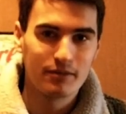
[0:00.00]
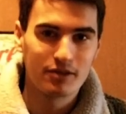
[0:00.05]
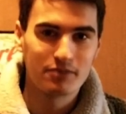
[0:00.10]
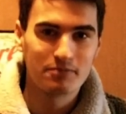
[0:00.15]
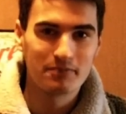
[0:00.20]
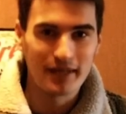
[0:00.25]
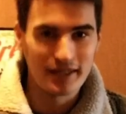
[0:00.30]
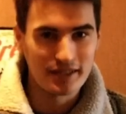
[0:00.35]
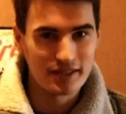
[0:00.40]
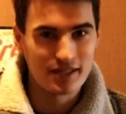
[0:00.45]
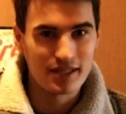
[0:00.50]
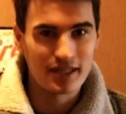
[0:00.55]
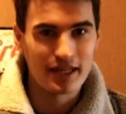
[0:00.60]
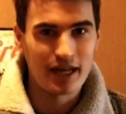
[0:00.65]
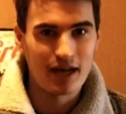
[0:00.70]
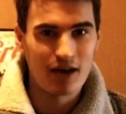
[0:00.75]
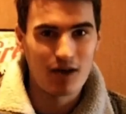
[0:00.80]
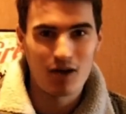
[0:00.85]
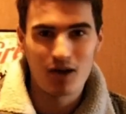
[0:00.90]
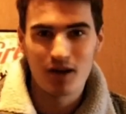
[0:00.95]
Because
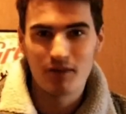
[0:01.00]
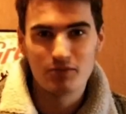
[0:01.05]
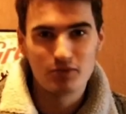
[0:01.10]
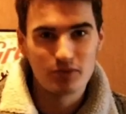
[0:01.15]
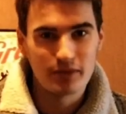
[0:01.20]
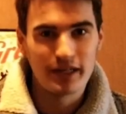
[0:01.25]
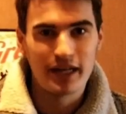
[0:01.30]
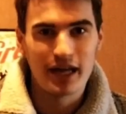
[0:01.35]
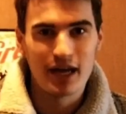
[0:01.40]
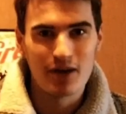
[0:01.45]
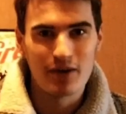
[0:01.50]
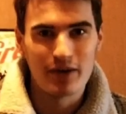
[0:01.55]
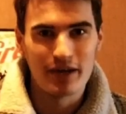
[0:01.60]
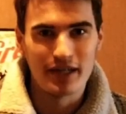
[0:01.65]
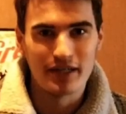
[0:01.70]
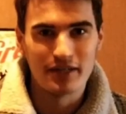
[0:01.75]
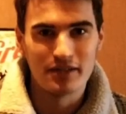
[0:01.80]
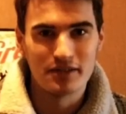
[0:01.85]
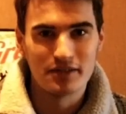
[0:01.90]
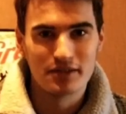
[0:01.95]
basically, all I'm doing now
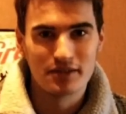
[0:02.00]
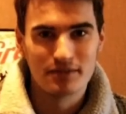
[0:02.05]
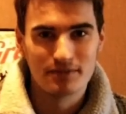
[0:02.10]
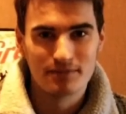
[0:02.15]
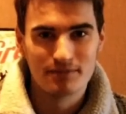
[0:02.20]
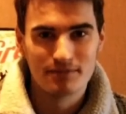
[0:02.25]
is...